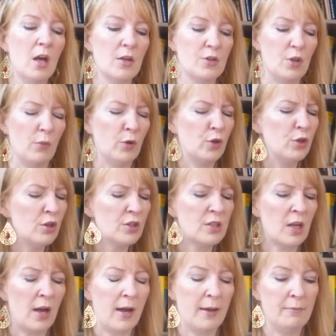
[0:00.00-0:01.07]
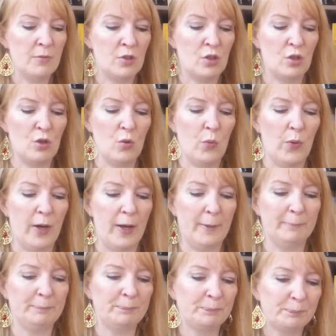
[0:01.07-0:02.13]
So a good time to,
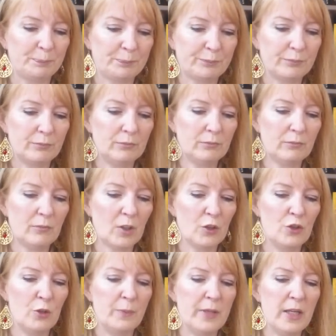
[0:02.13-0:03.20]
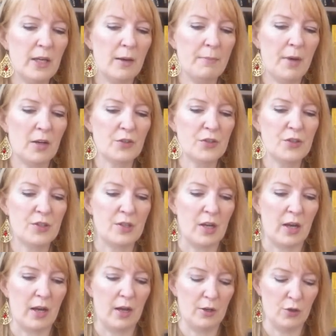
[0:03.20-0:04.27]
um, to be amongst
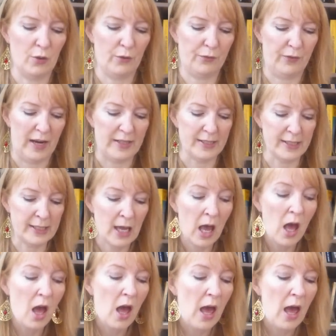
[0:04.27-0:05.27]
uh, your friends,